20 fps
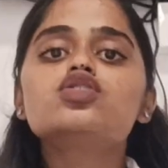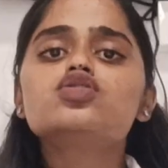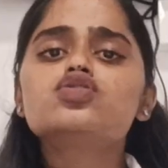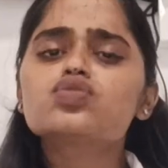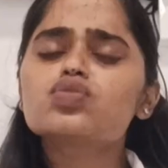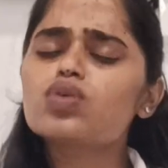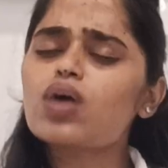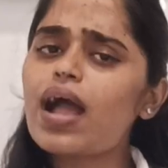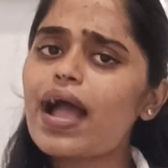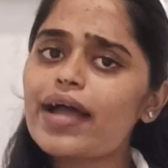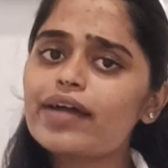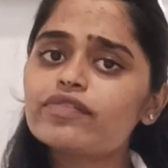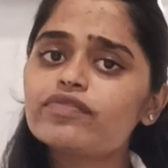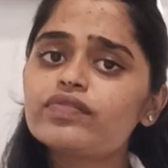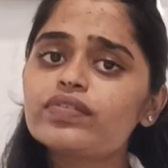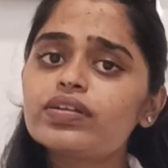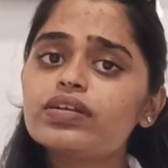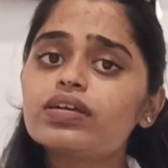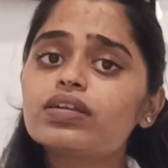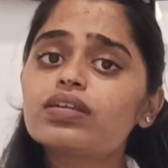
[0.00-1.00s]
So
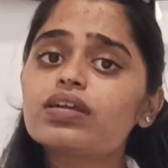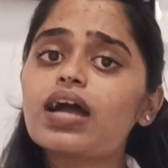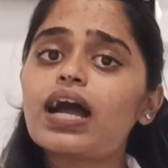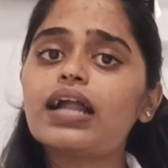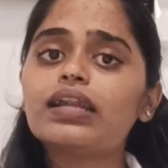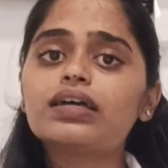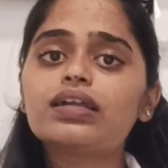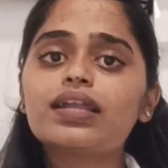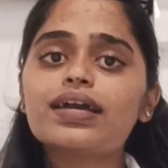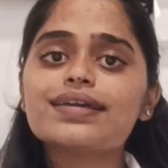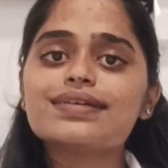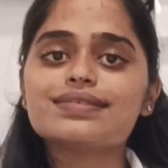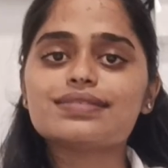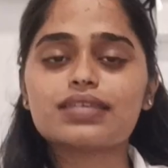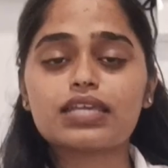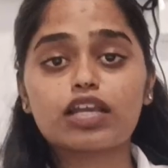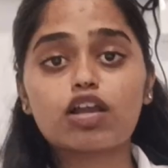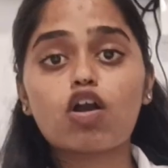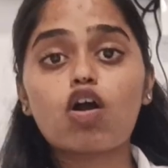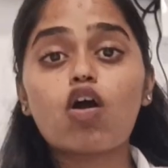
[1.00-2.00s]
after
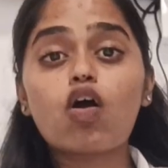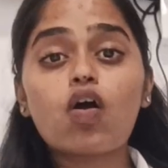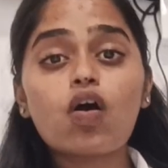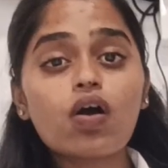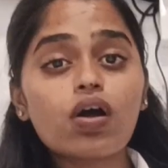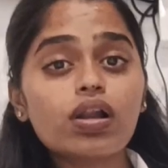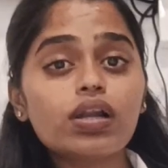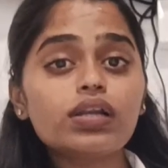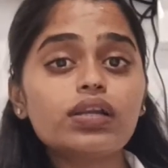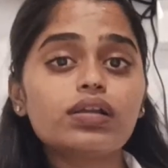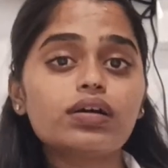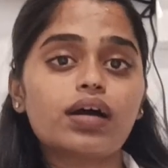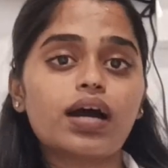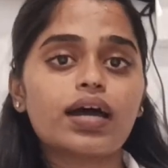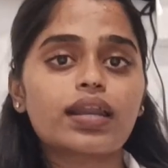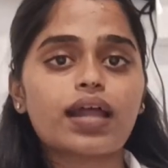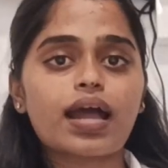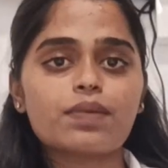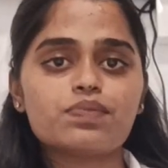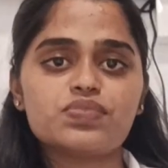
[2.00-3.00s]
analyzing all
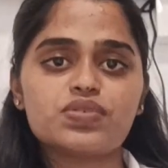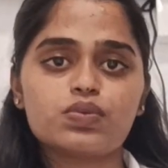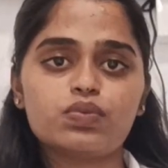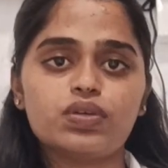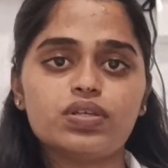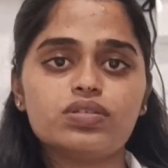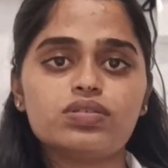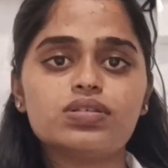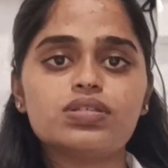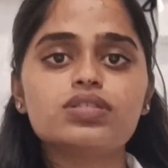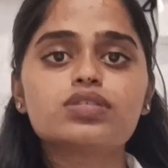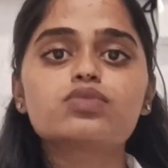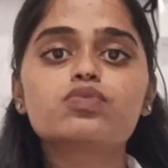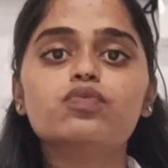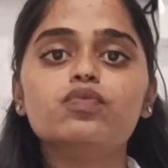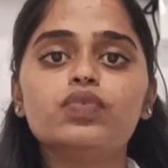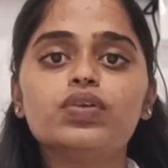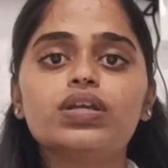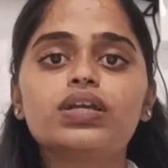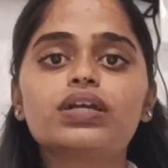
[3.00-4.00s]
our observations,
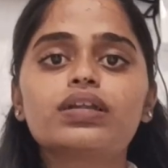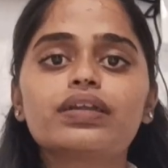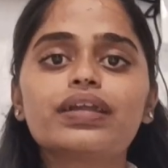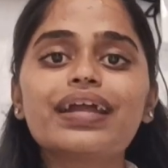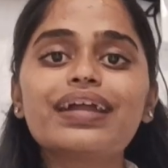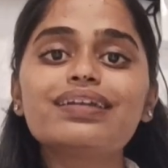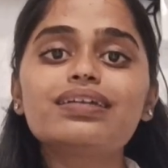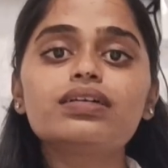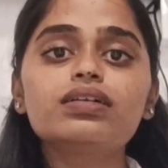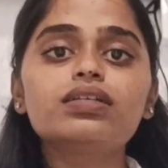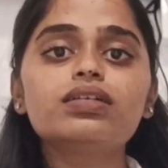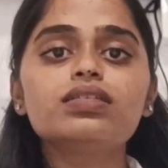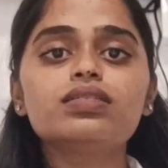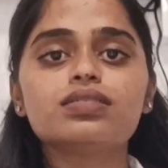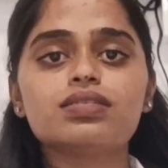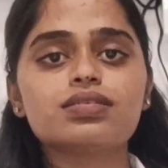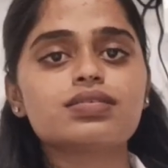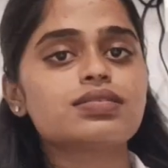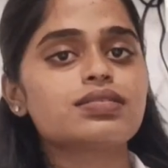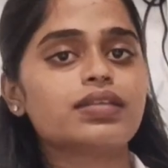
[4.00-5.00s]
we
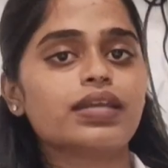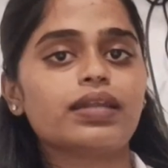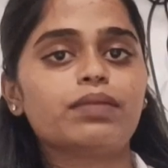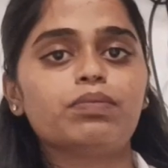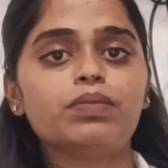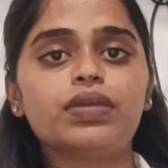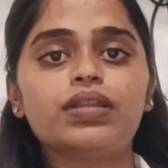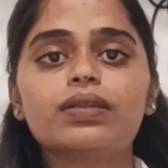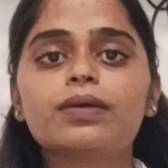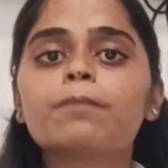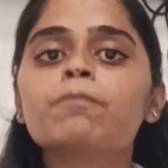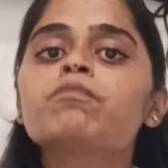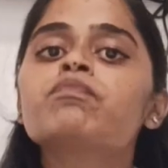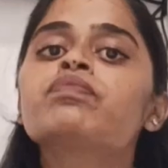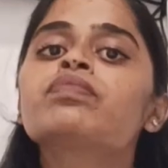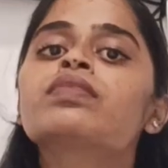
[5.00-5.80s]
created this statement.